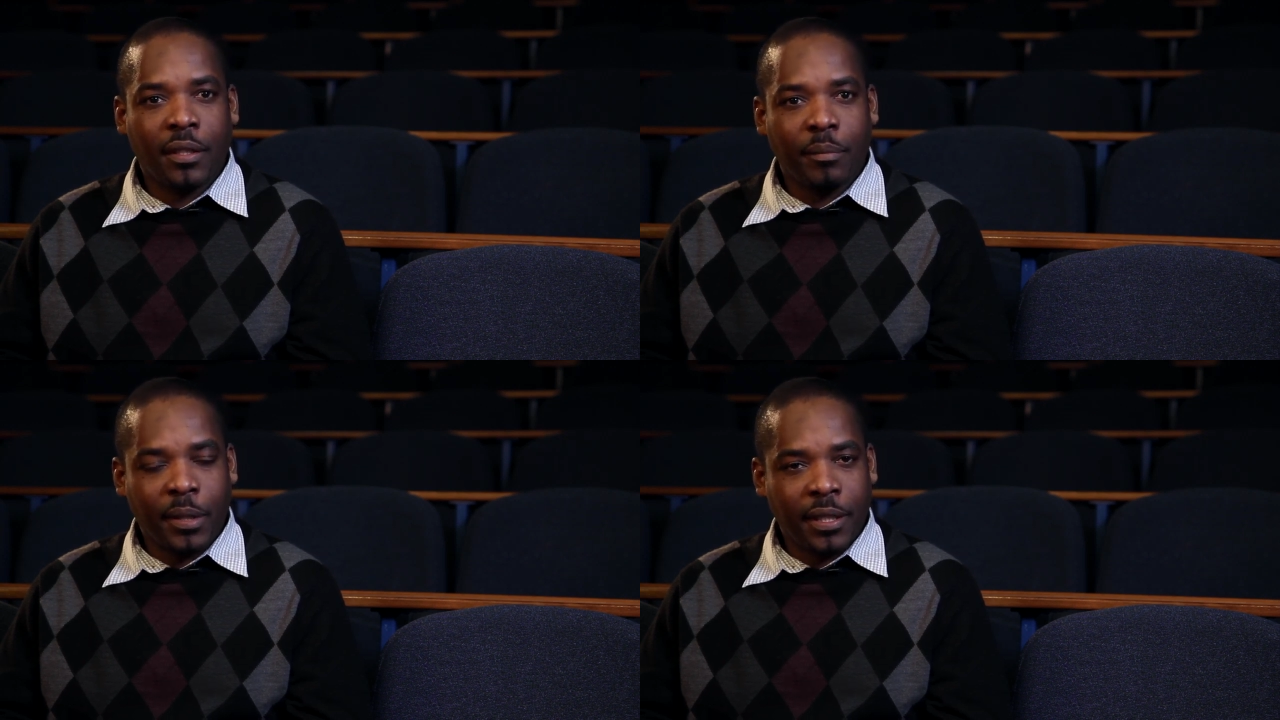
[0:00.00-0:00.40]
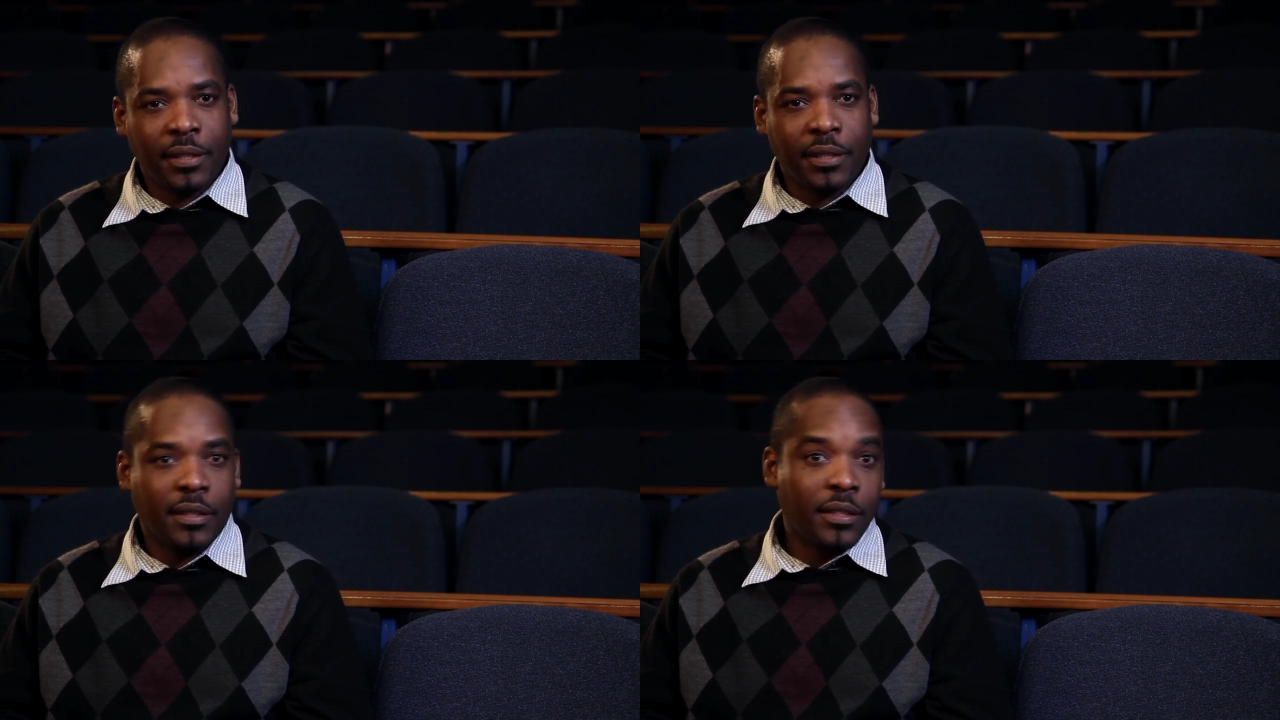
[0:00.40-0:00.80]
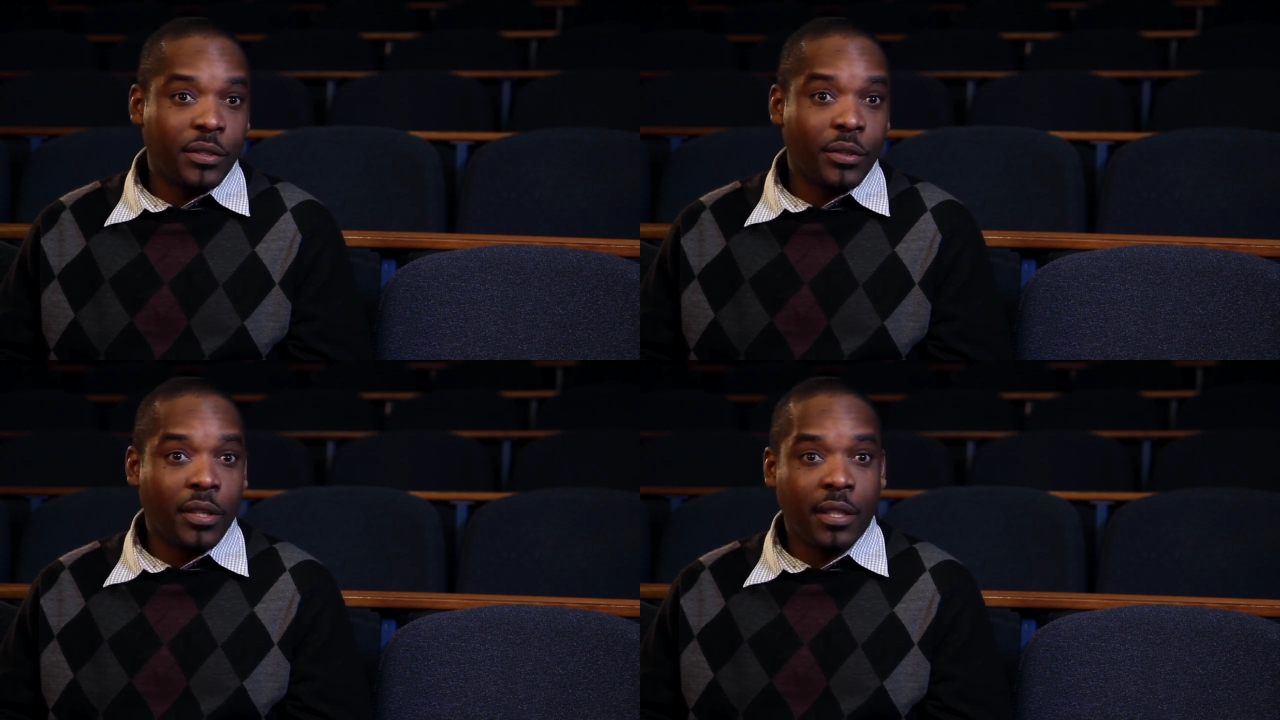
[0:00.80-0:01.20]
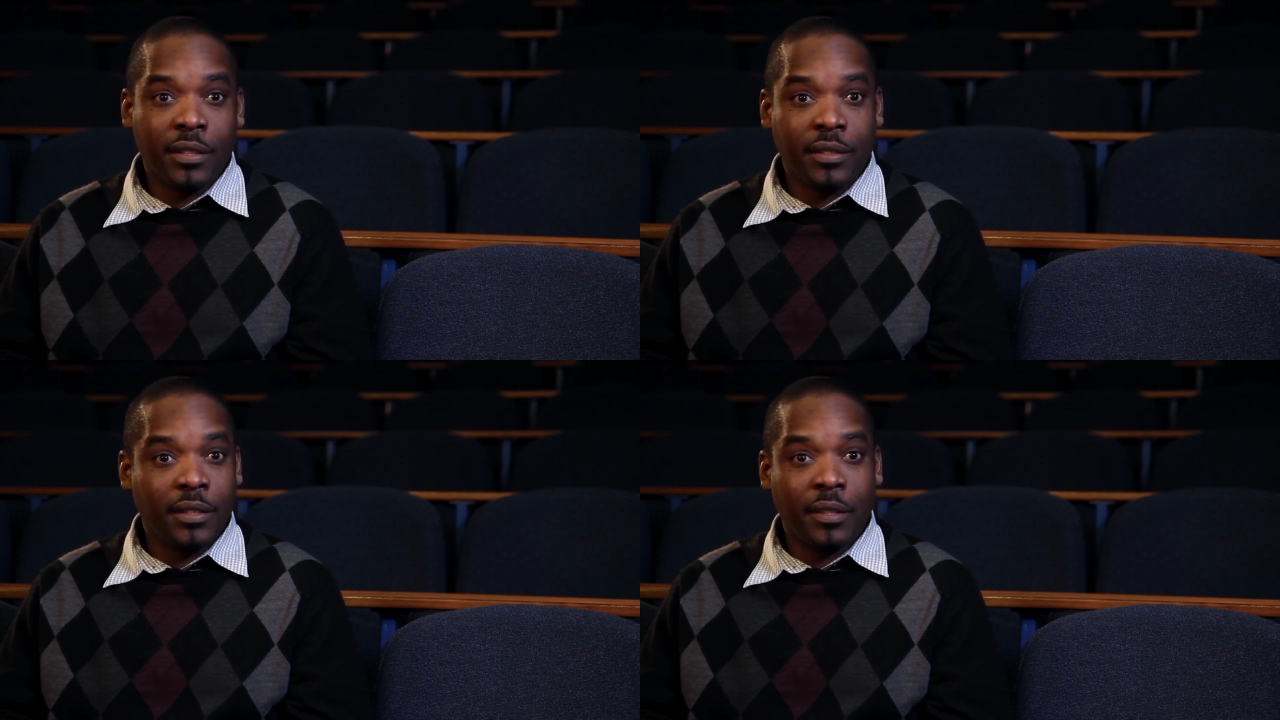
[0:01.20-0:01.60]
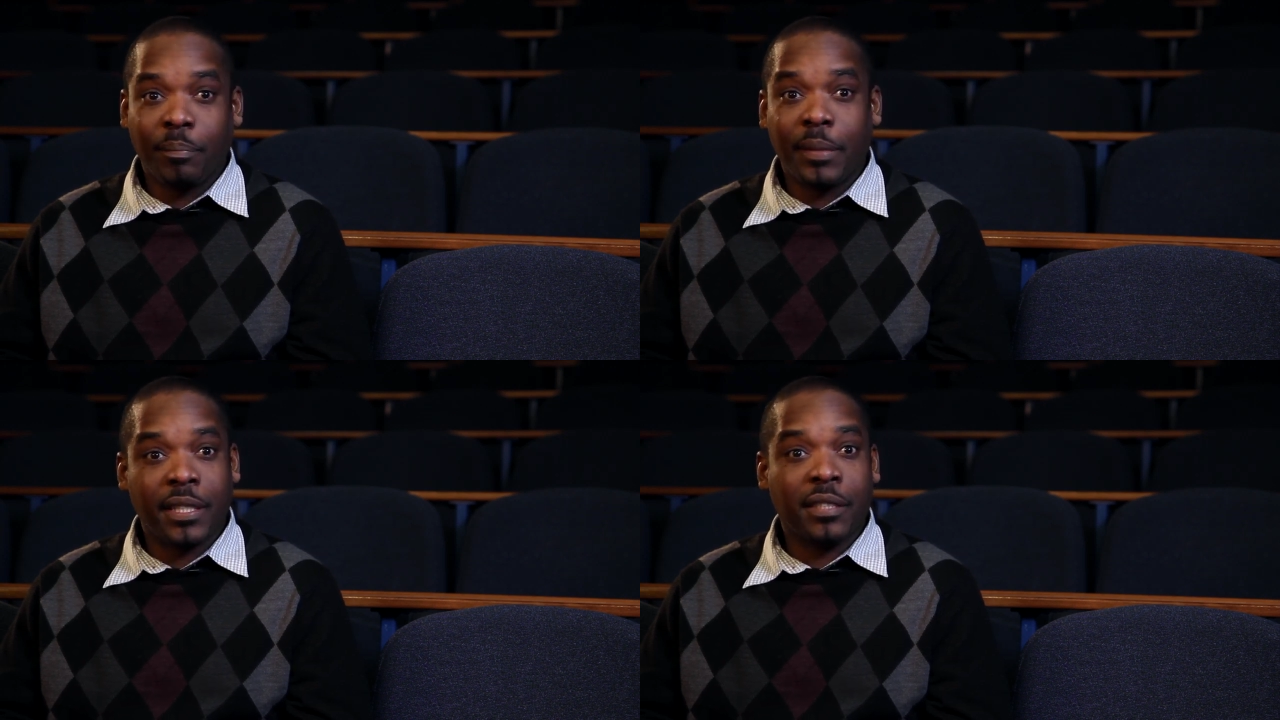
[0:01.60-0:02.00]
But soil is the
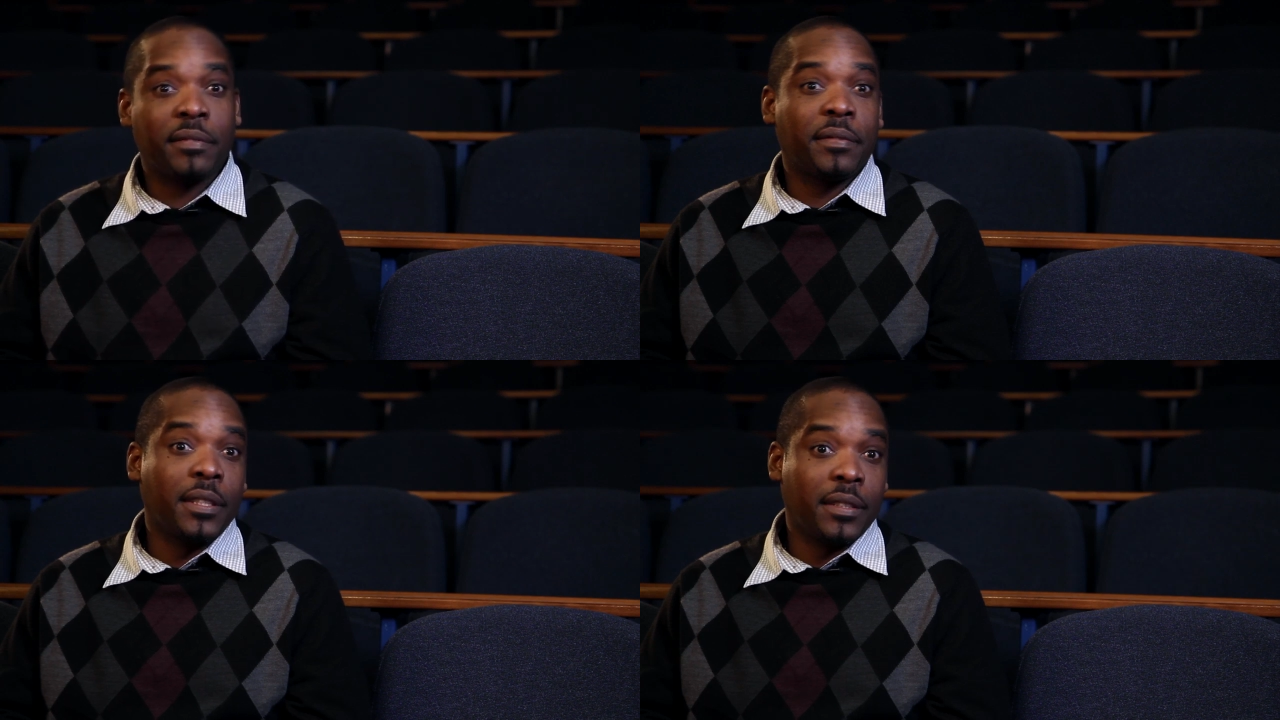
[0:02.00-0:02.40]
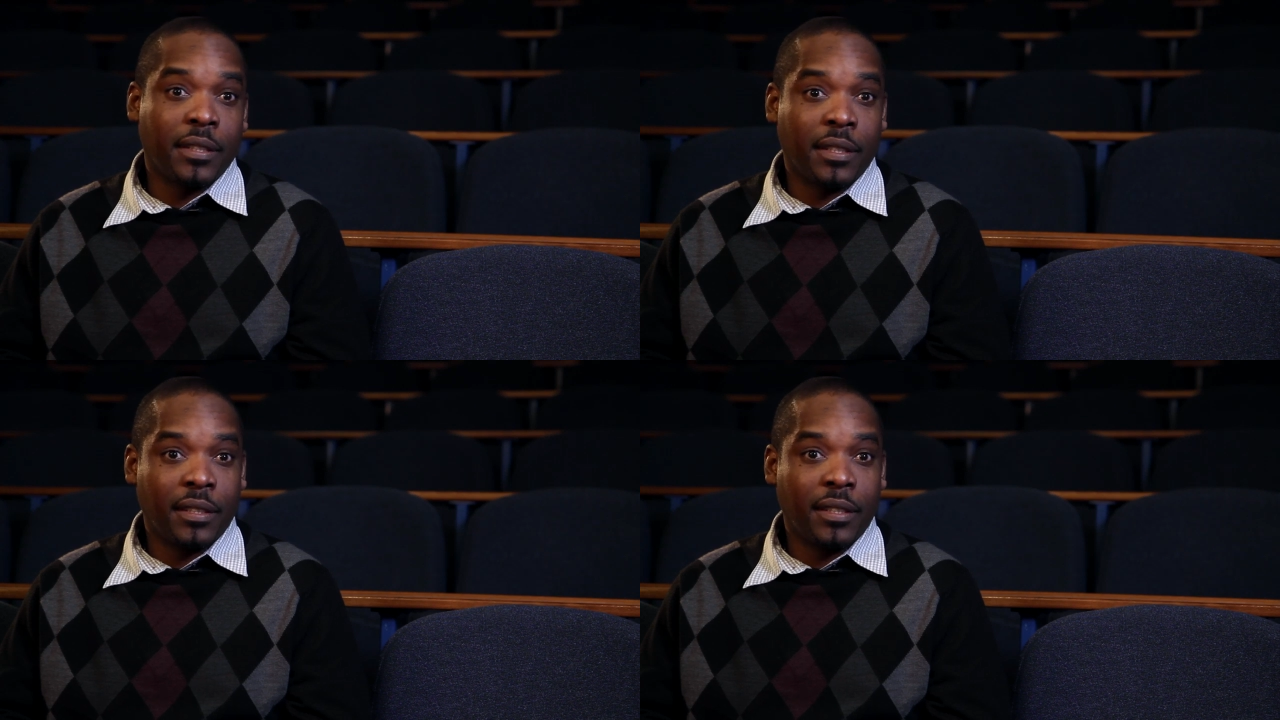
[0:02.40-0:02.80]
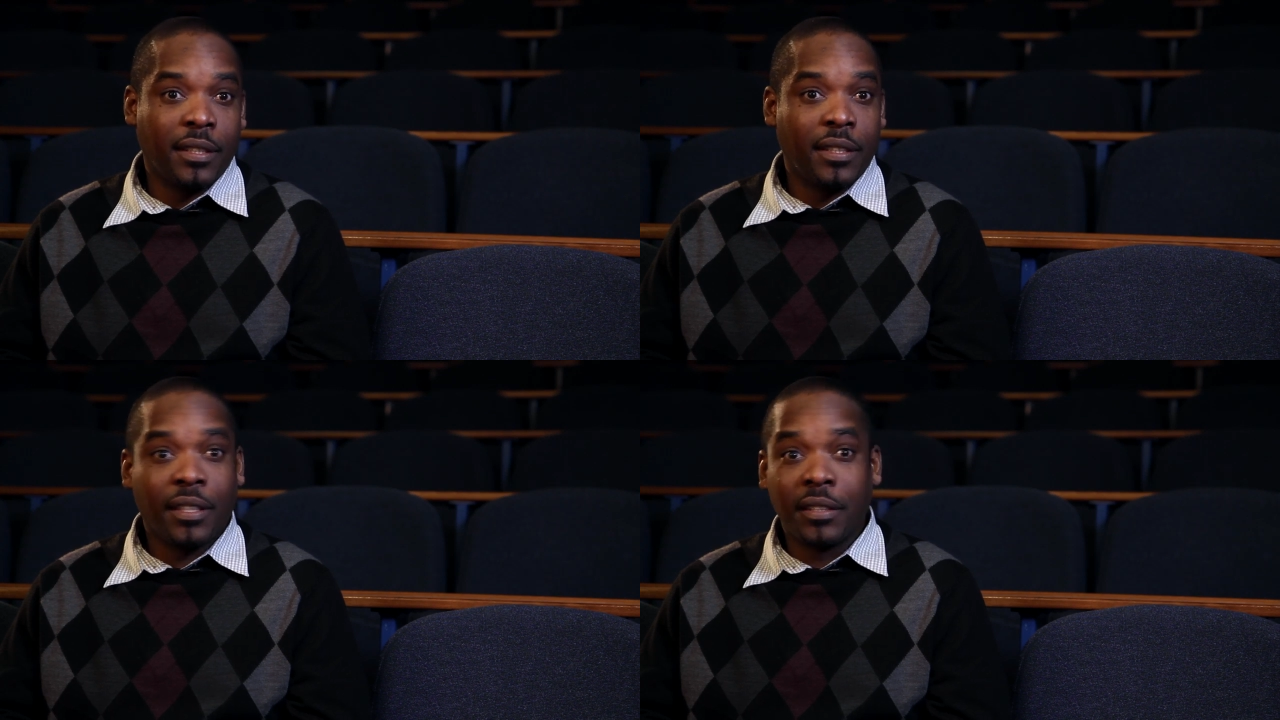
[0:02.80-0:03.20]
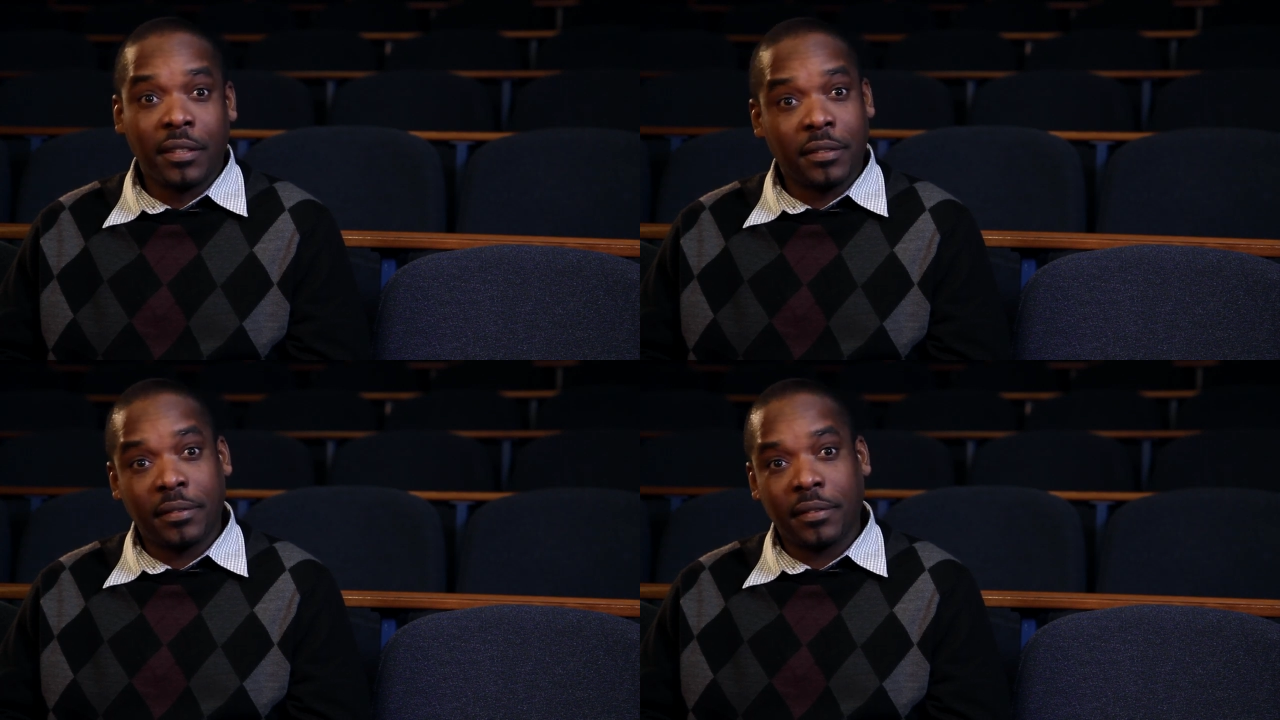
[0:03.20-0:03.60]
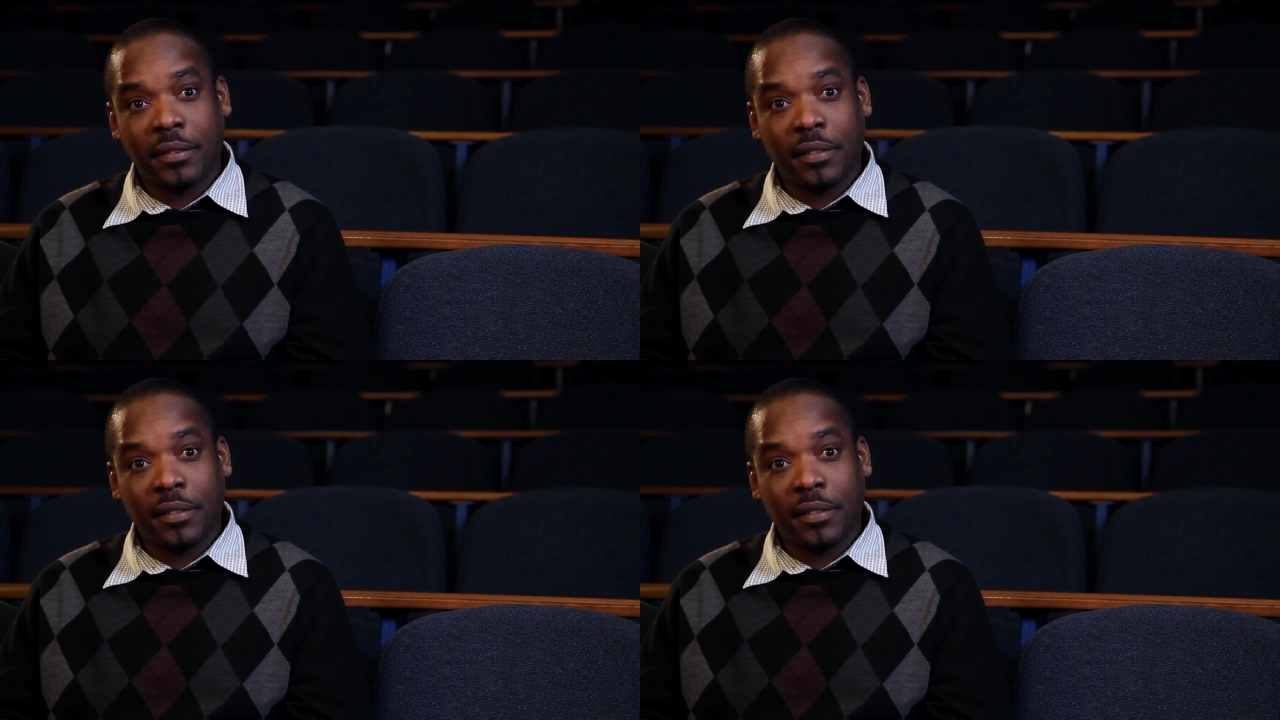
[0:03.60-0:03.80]
best filter on earth